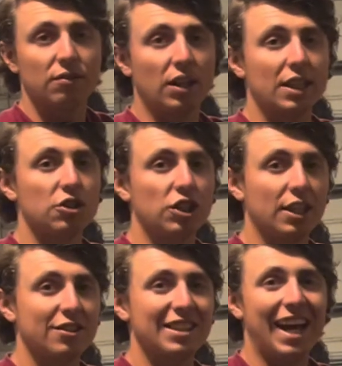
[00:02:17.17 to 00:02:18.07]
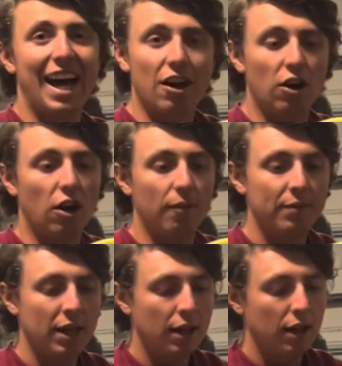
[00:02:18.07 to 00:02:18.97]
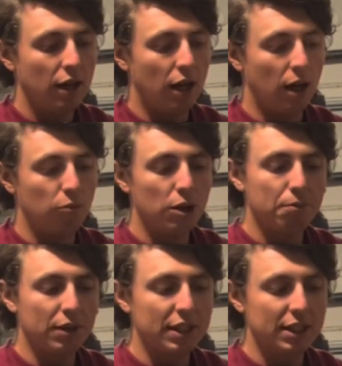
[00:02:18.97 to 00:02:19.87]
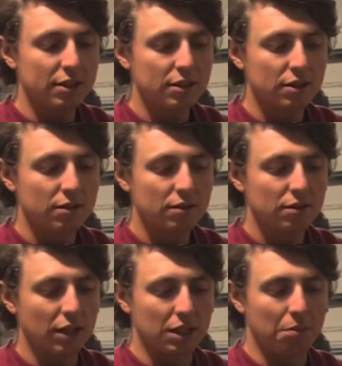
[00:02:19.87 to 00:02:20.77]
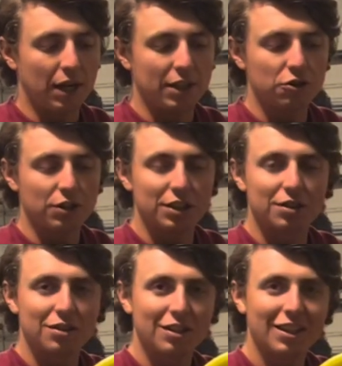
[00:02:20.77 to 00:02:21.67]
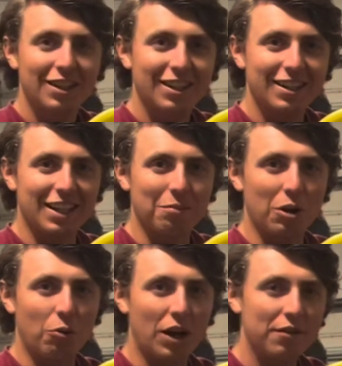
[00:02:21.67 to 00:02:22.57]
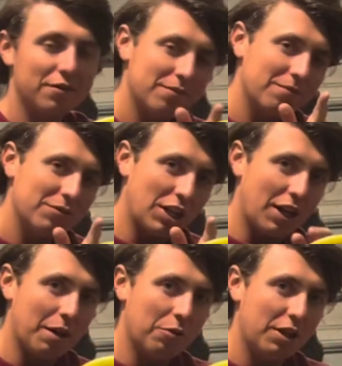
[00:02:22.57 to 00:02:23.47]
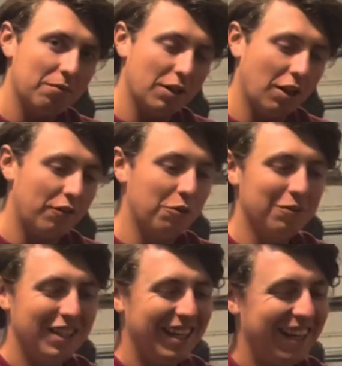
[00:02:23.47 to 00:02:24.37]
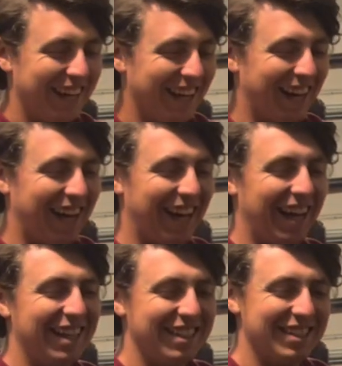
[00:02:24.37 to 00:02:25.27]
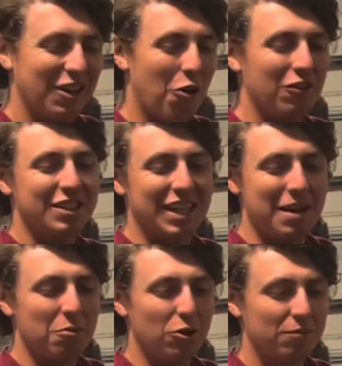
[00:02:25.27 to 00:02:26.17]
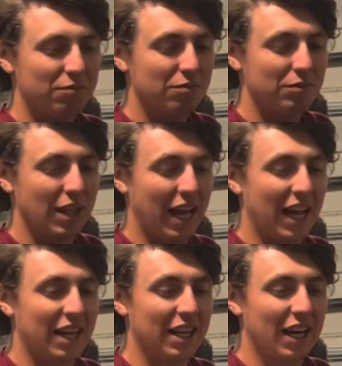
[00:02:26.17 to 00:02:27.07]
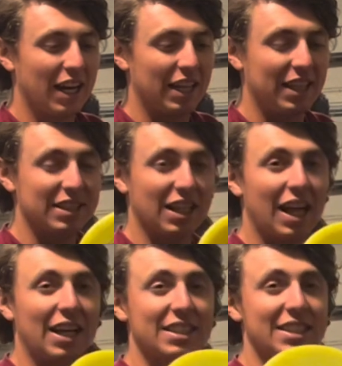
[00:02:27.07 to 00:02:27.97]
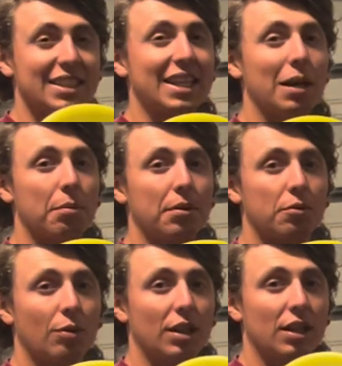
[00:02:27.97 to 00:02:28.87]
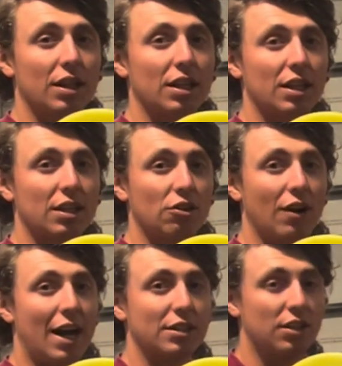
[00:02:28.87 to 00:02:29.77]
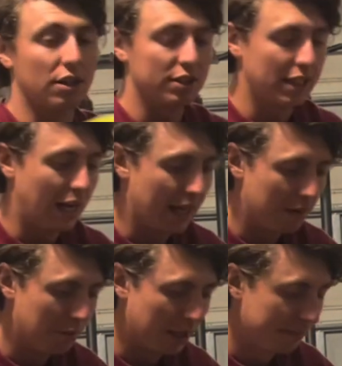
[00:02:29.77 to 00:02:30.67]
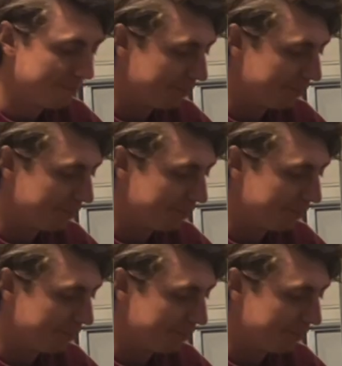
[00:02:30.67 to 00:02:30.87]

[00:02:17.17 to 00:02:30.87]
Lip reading: flight has changed at all. Really pretty disc, like the pine trees. Think of my wife. Shout out Emily. I love you. Overstable and gets a lot of skip when the grass starts dying, but